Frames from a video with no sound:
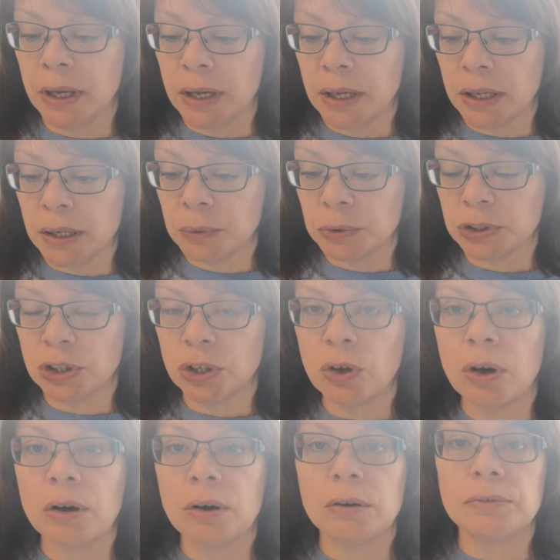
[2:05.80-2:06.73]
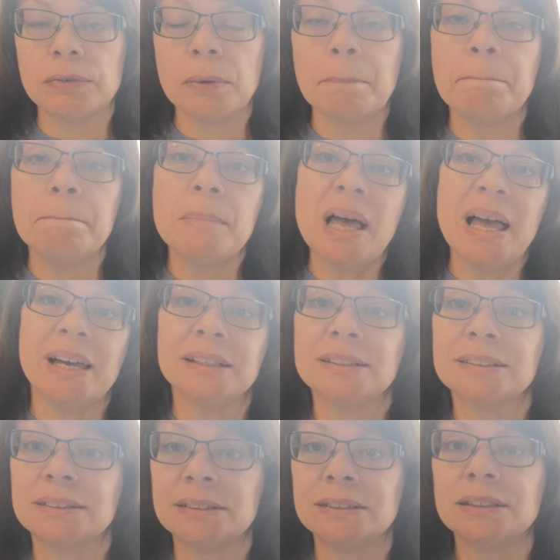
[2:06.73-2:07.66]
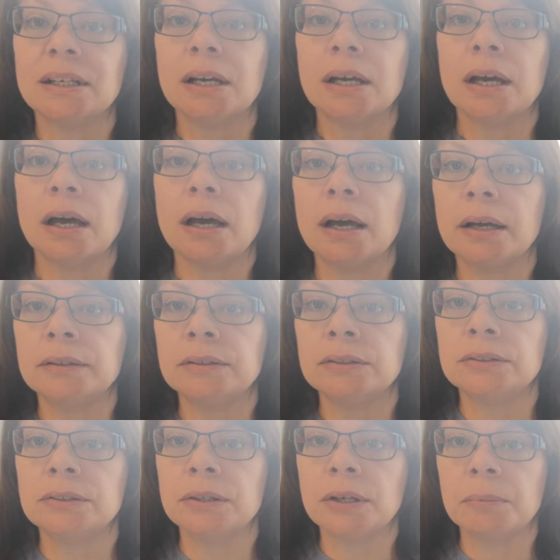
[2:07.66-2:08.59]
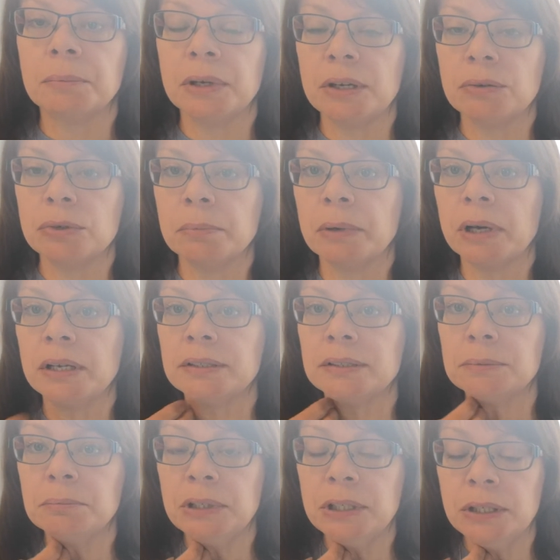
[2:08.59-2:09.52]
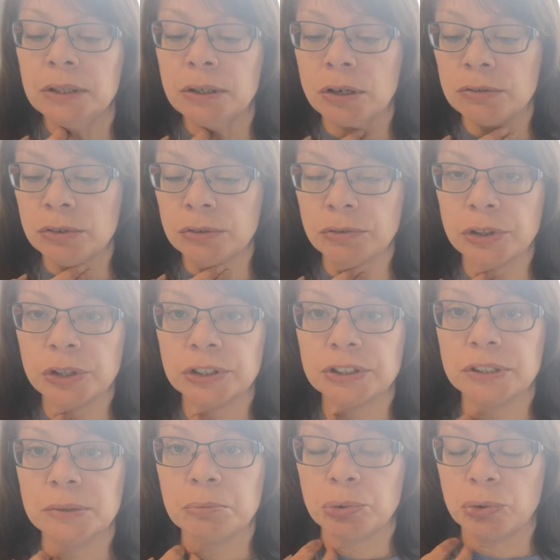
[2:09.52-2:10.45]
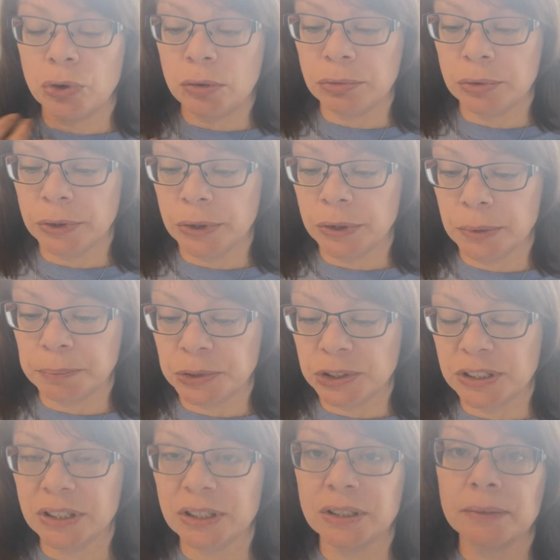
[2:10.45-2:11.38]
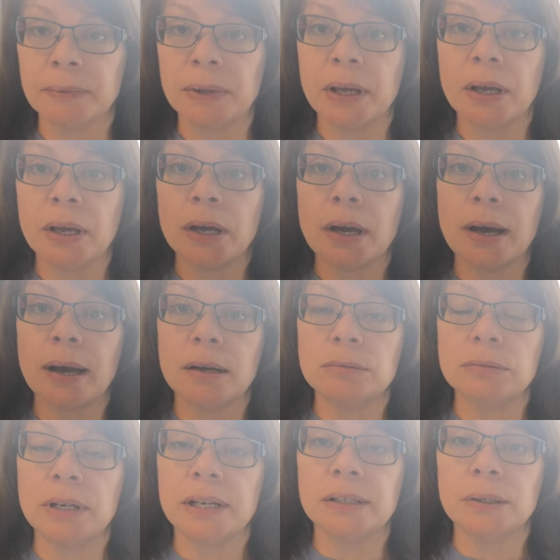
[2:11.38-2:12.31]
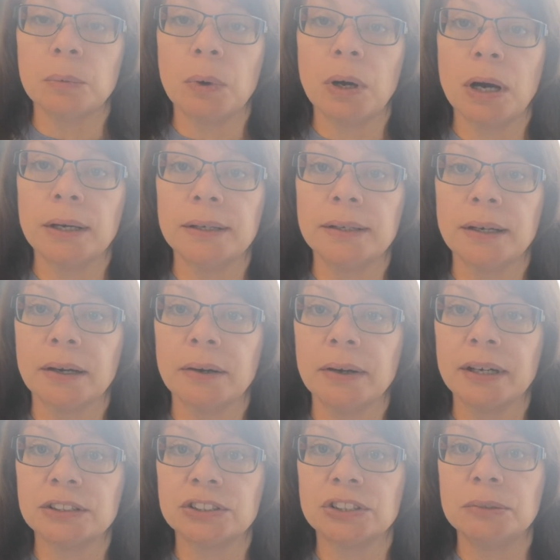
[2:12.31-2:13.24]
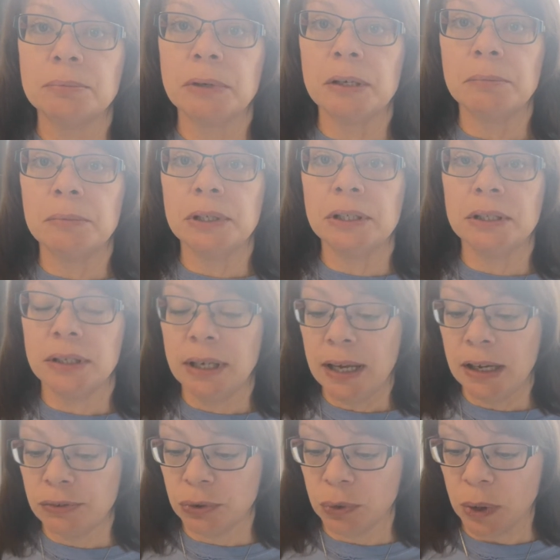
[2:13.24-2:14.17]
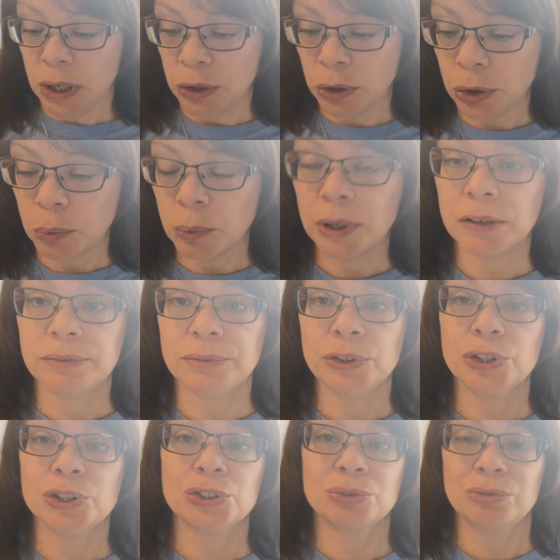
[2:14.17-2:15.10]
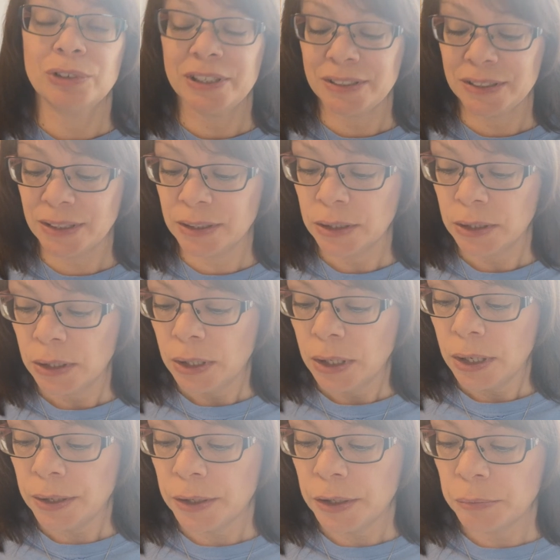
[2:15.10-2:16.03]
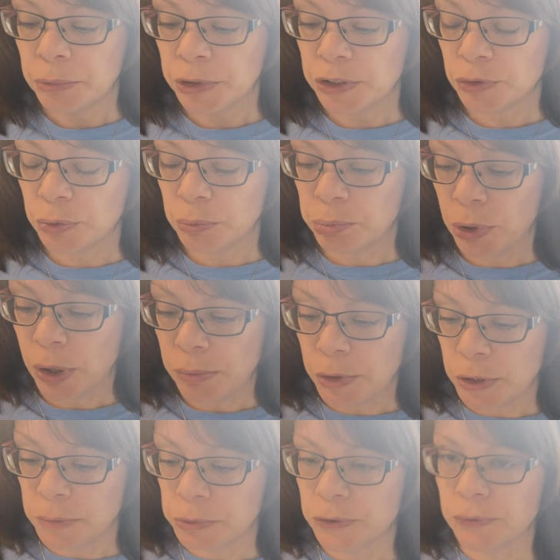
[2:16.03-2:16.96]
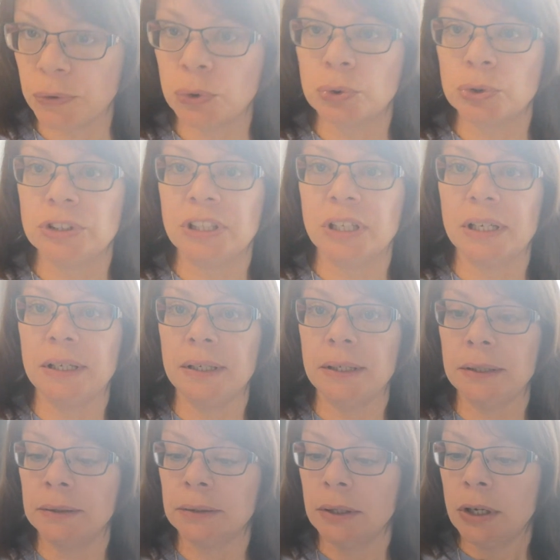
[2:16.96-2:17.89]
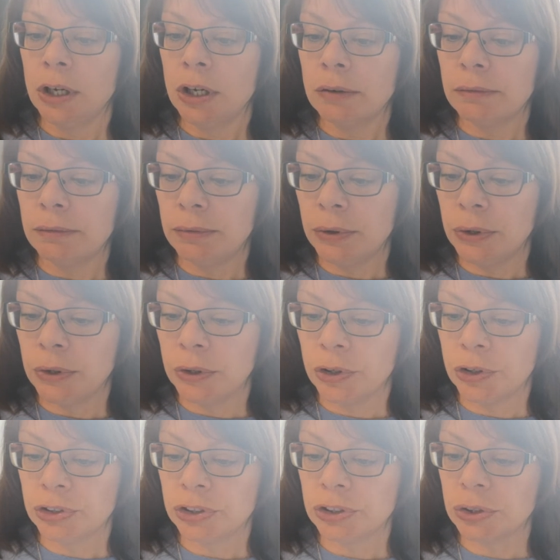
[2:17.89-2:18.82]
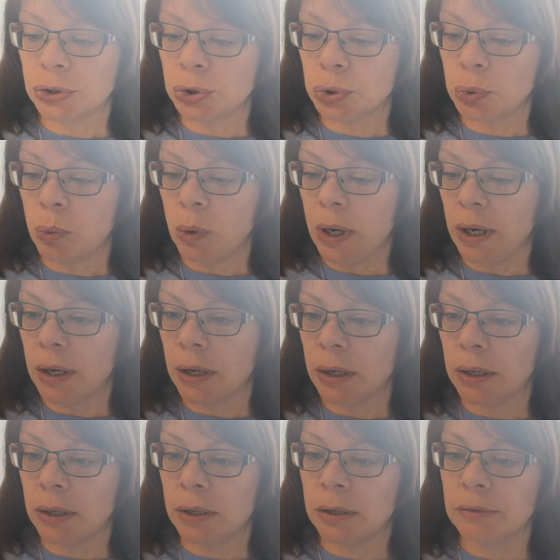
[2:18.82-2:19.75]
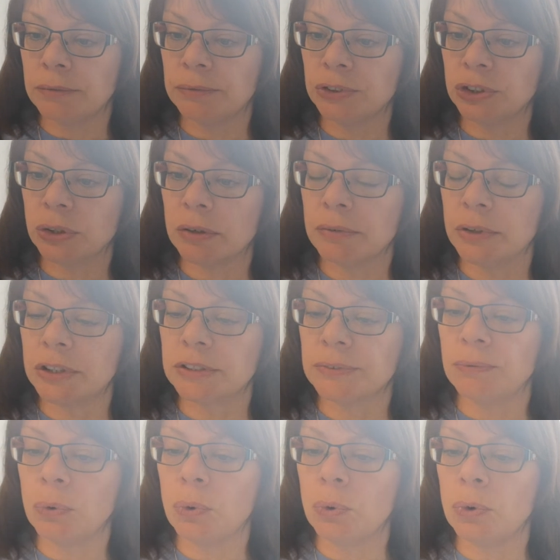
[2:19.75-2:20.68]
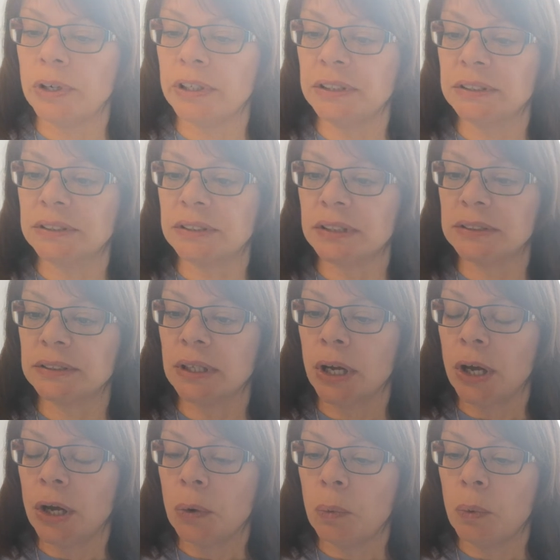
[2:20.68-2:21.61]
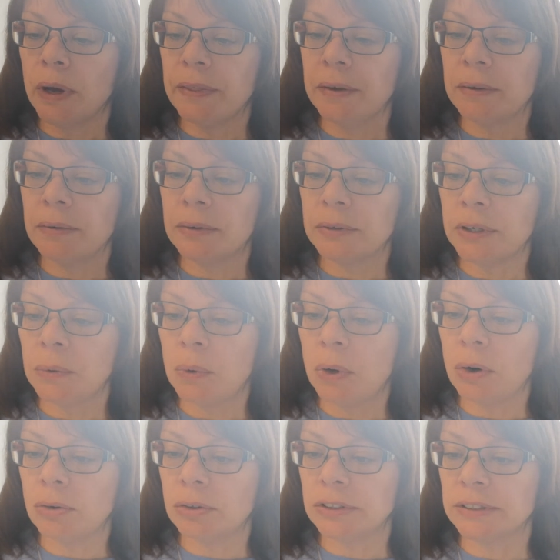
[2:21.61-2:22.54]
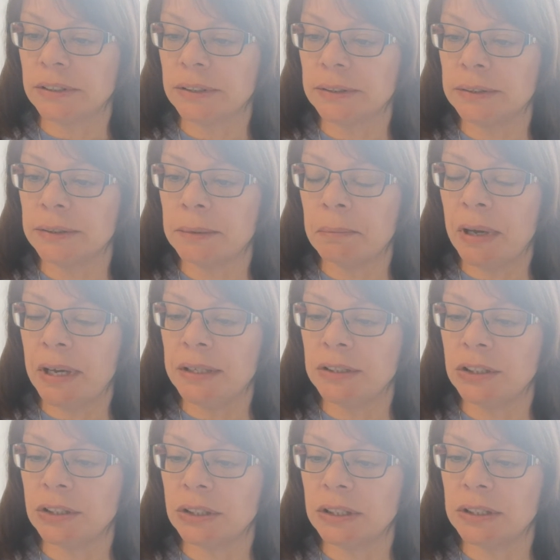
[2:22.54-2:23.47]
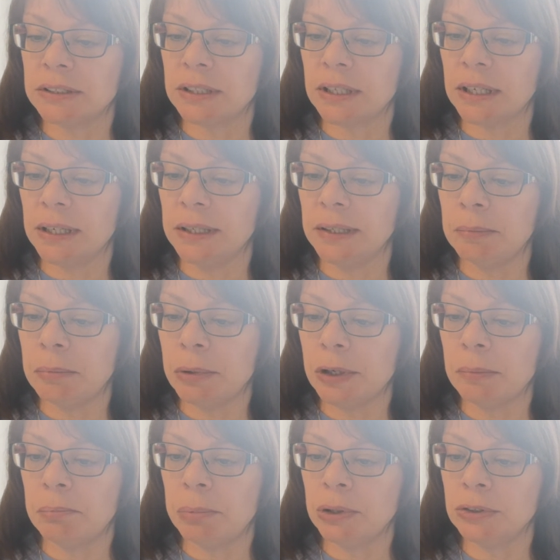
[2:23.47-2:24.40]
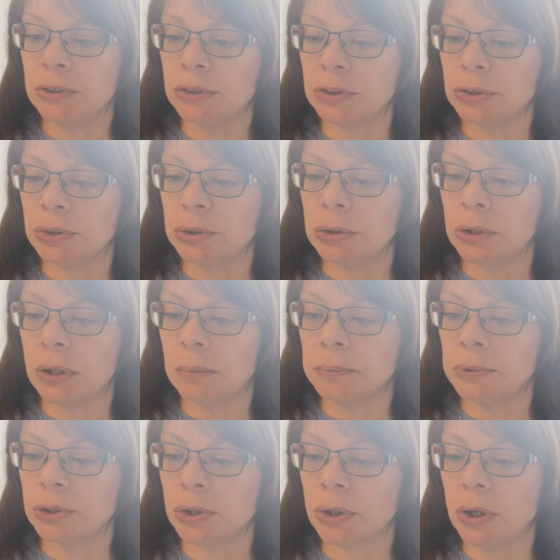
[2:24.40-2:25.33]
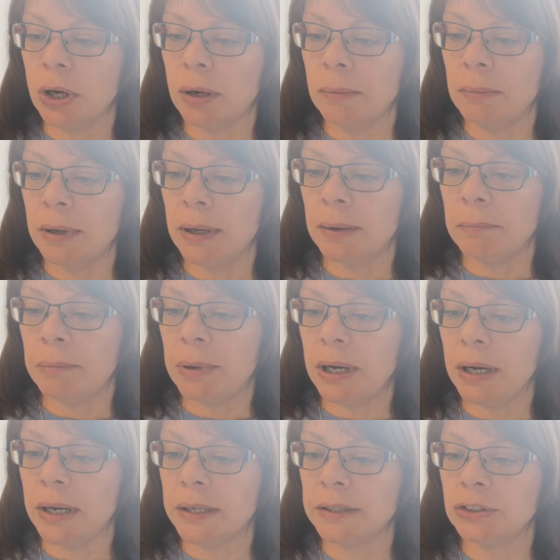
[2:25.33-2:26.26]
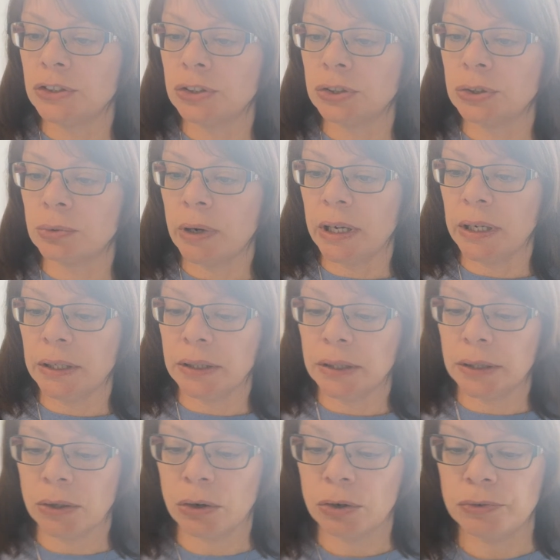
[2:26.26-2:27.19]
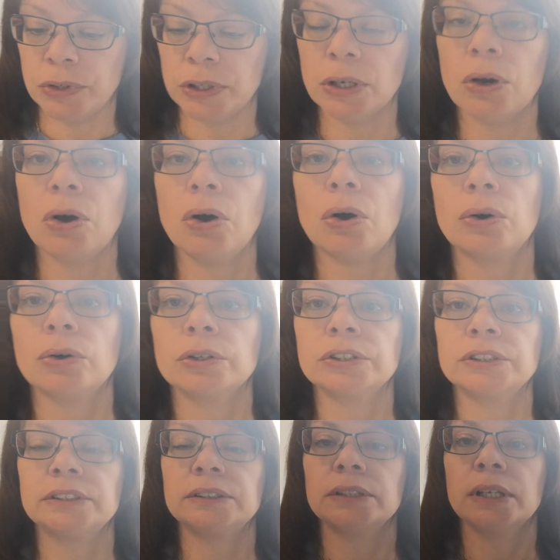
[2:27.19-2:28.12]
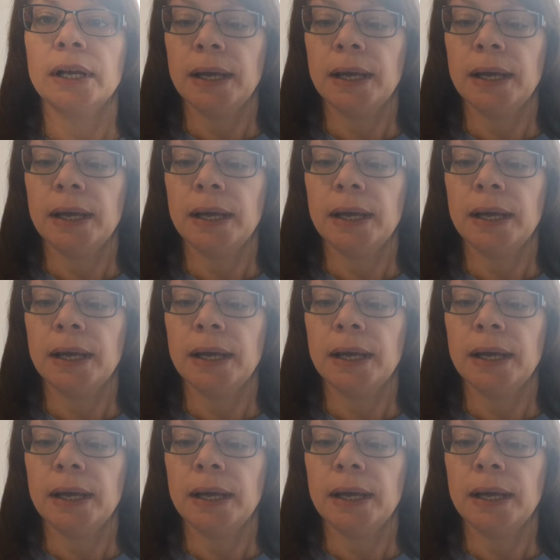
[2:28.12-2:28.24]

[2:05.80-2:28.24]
it was a lot of mess. And it reminded me of a verse in Proverbs that I read a while ago. It actually made me laugh quite a lot when I first read it. But it's from Proverbs 14, verse 4, and it says, "Where there are no oxen, the manger is clean, but abundant crops come by the strength of the ox."